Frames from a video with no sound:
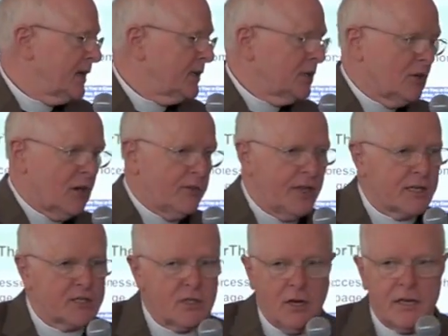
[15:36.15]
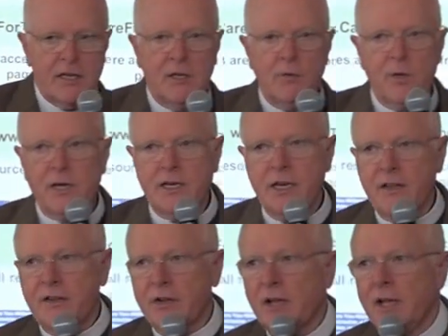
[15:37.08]
in the narthex talking to one
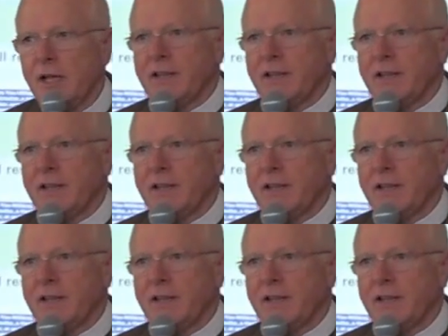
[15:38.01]
another,